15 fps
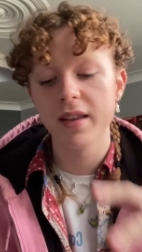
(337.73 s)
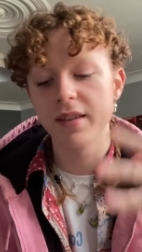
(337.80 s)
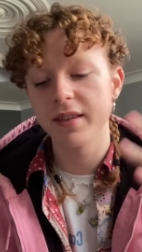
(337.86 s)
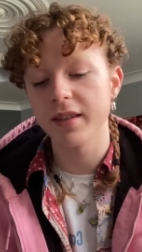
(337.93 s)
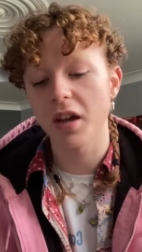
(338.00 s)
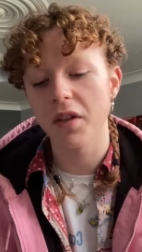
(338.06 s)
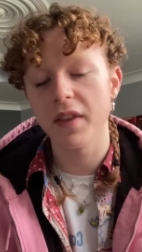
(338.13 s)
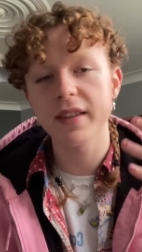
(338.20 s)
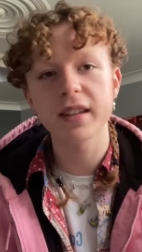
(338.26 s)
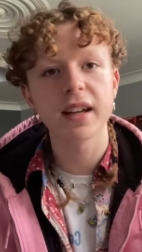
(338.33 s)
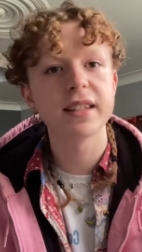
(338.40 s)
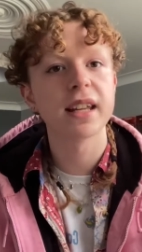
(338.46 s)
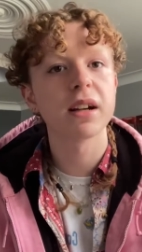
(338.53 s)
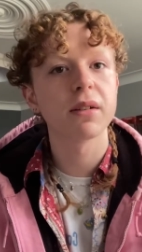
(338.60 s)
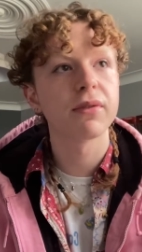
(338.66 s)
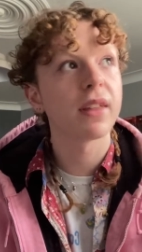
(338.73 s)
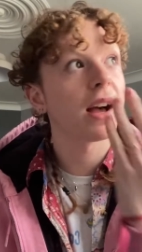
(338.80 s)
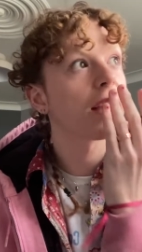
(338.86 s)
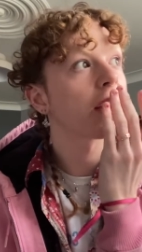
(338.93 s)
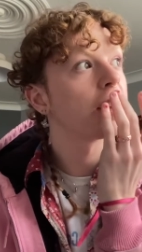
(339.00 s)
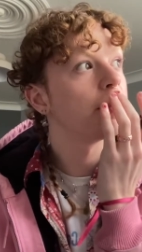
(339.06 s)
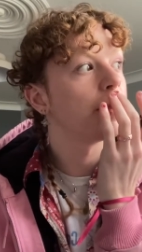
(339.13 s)
So this idea of
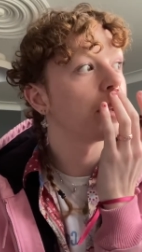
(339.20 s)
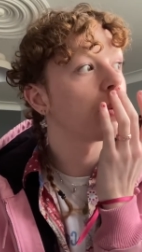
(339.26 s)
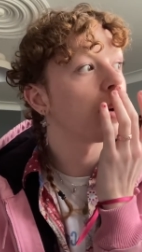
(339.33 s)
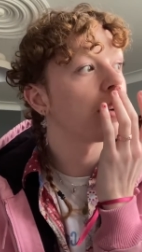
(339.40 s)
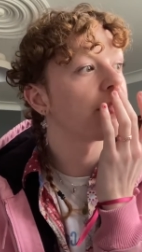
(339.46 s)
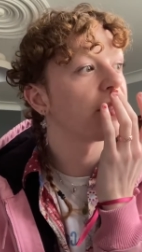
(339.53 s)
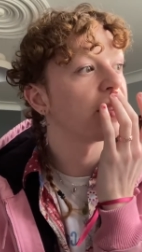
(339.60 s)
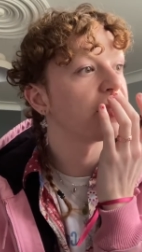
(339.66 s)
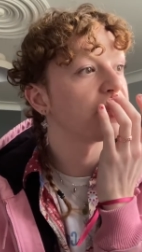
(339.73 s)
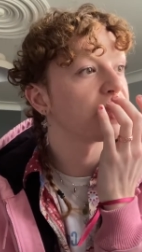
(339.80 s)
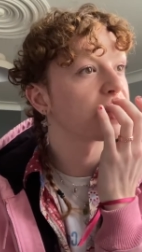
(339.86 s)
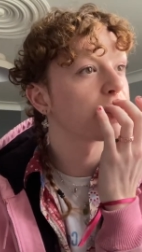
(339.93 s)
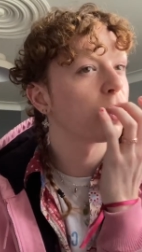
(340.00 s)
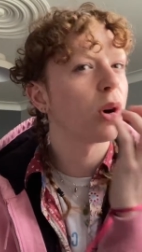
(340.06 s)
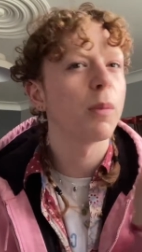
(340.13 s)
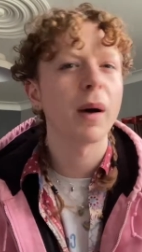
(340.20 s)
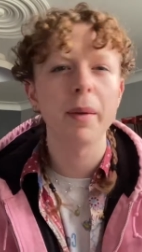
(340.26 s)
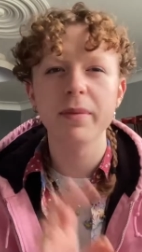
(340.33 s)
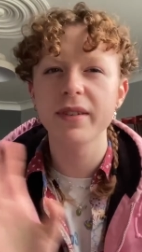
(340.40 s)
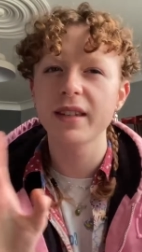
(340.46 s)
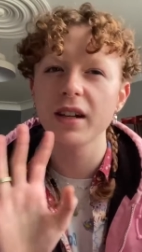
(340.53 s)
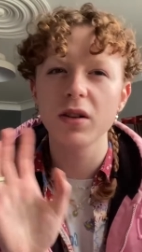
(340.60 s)
that could be quite fun to explore, but I'm
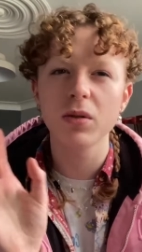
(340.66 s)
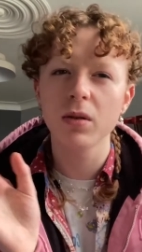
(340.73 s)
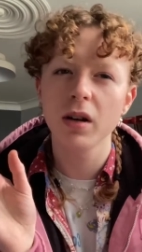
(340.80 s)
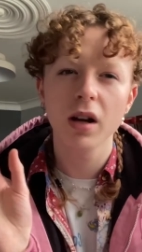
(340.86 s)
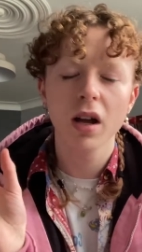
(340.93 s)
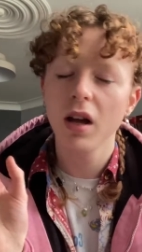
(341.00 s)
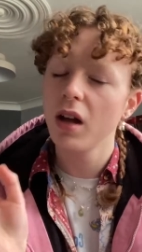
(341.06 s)
still